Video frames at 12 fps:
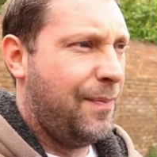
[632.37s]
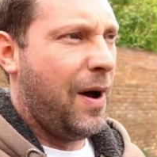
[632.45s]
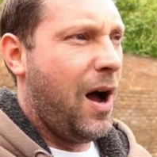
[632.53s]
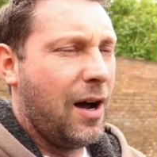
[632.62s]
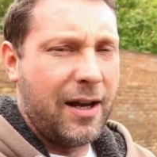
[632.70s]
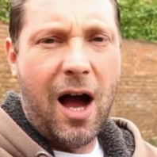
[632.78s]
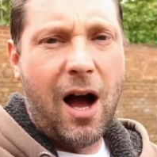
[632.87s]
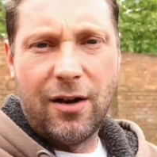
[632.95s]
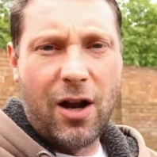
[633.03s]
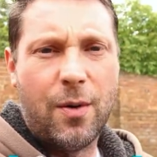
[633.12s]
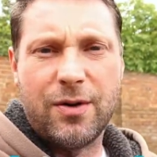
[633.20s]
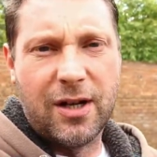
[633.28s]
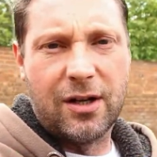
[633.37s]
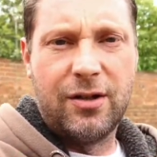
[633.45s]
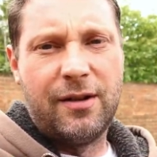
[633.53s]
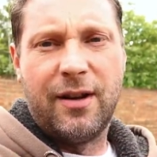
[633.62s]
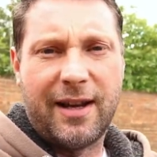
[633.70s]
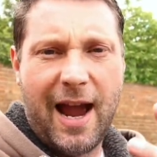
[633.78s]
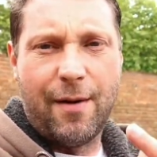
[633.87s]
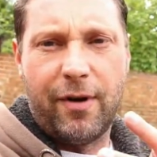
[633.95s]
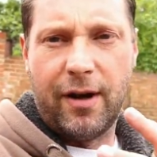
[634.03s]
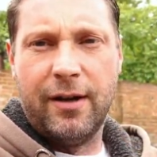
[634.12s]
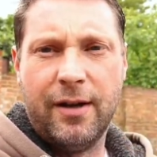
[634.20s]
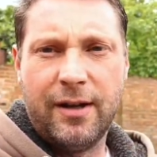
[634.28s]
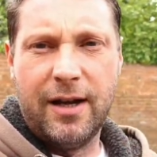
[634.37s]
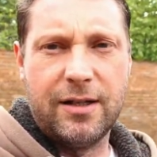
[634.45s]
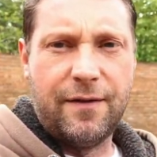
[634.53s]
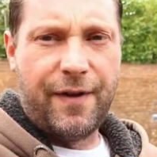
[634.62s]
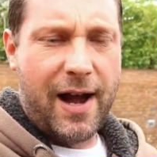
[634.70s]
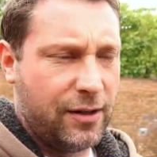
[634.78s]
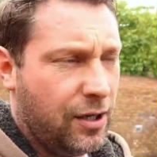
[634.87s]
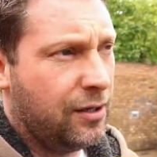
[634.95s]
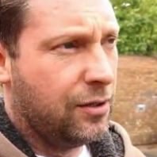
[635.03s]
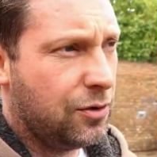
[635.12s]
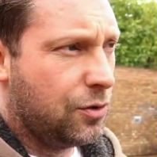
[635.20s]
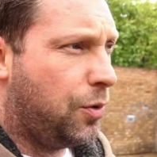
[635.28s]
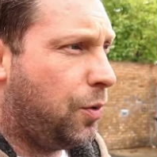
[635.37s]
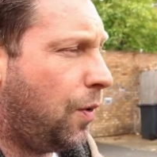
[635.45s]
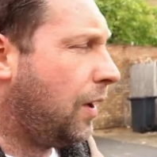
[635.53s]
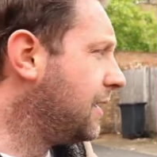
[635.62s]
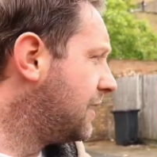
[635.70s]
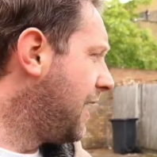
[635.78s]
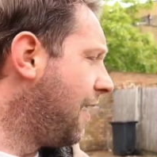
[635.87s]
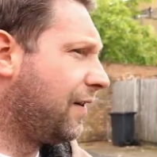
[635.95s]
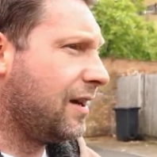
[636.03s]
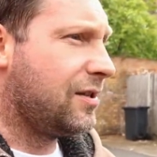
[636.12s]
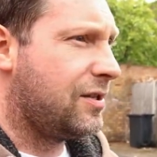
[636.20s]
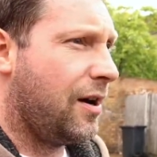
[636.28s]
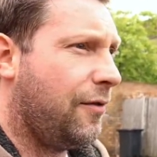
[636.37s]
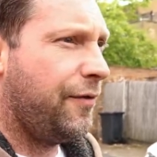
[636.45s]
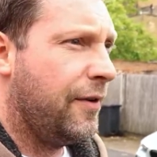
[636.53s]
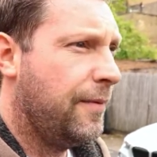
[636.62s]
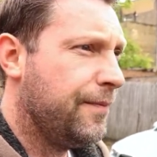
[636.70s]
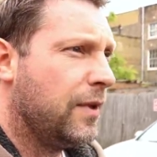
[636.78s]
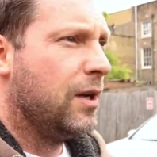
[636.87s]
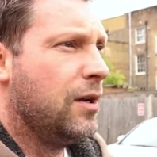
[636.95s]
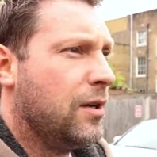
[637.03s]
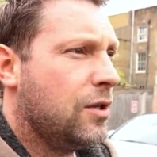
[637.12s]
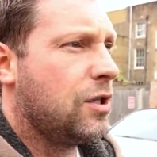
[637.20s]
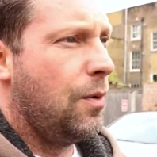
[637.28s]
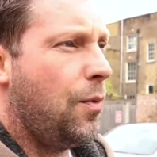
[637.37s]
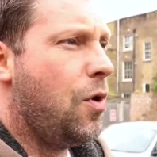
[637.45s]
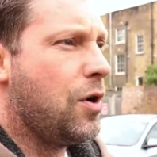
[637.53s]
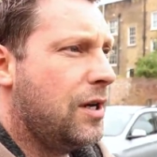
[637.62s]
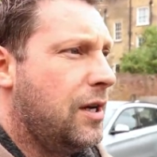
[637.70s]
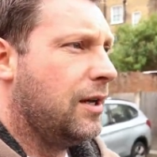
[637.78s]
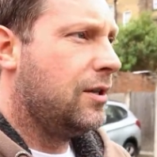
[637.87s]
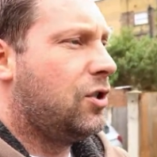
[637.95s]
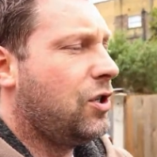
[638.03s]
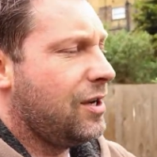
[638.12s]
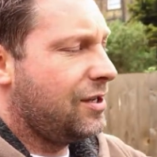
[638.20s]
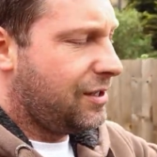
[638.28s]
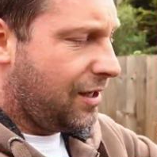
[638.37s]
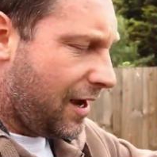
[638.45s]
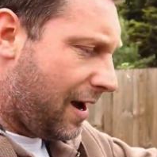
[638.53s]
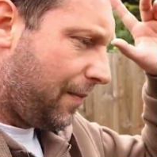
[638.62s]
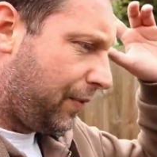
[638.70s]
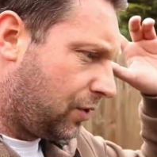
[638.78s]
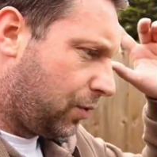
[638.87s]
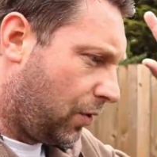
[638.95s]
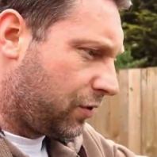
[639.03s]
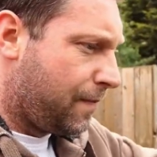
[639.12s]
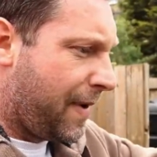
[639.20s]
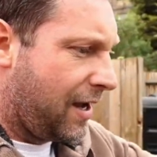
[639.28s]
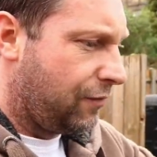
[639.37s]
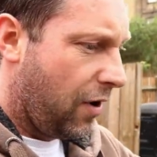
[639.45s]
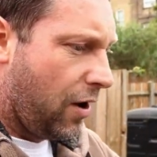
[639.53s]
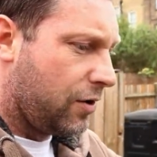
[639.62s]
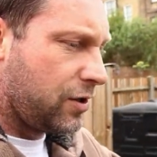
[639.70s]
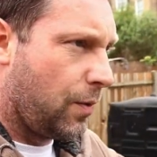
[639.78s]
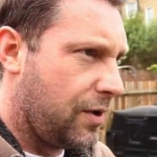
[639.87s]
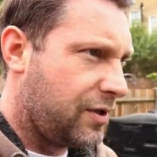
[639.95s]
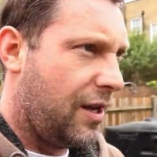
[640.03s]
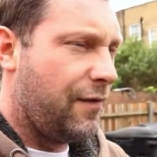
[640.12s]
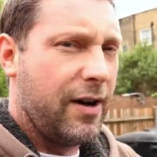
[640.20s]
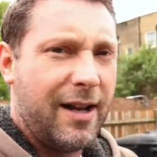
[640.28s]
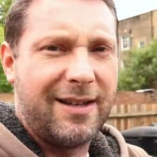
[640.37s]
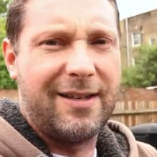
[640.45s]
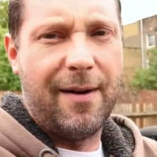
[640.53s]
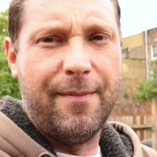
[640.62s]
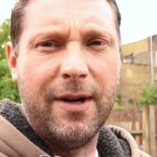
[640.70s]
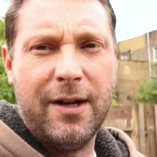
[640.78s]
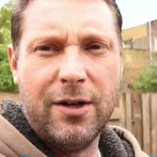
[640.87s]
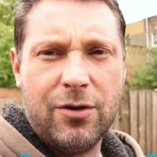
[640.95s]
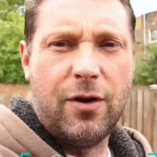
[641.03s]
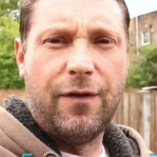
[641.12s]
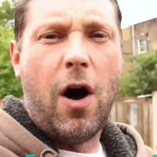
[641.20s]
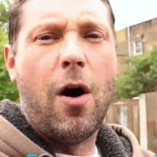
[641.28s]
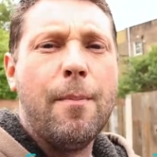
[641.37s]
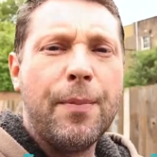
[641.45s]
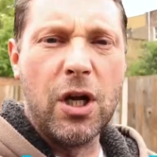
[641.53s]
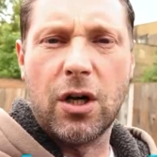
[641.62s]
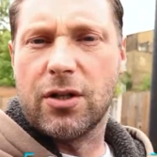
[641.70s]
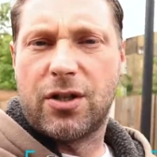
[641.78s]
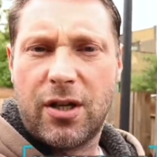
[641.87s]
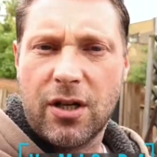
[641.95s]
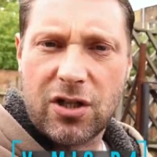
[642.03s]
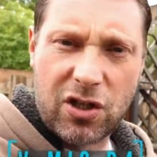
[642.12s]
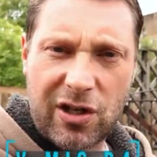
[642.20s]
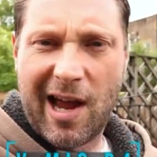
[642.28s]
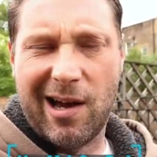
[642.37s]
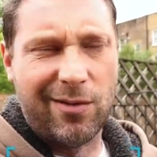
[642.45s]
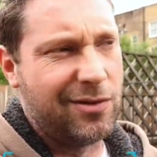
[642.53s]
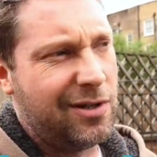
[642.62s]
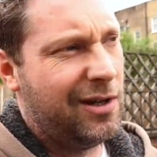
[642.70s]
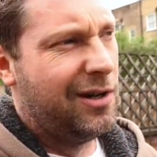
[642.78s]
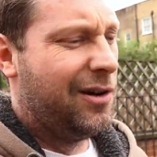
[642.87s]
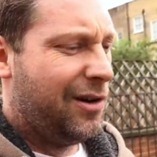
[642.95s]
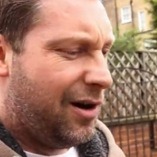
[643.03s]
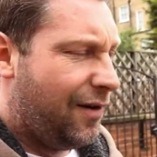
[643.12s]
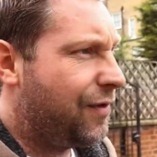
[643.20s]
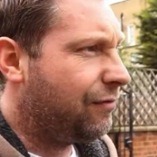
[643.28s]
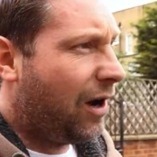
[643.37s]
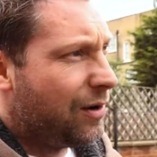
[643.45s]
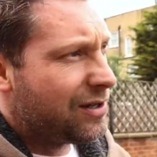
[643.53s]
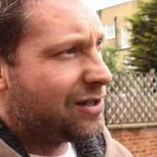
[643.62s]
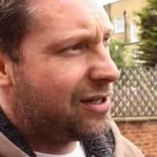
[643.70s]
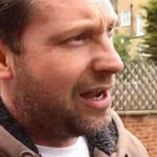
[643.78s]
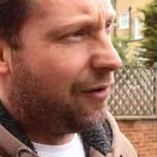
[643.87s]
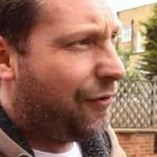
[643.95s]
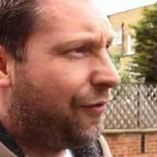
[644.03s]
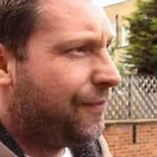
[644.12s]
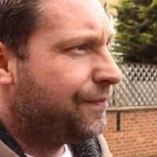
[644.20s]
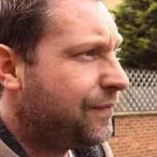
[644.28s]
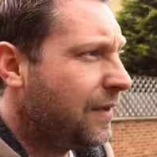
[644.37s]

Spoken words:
but I can't notice it because in the camera is in fact quite heavy itself. So we're walking just up towards the main road because I want to see if I can get some sort of ambiance sound of the road itself.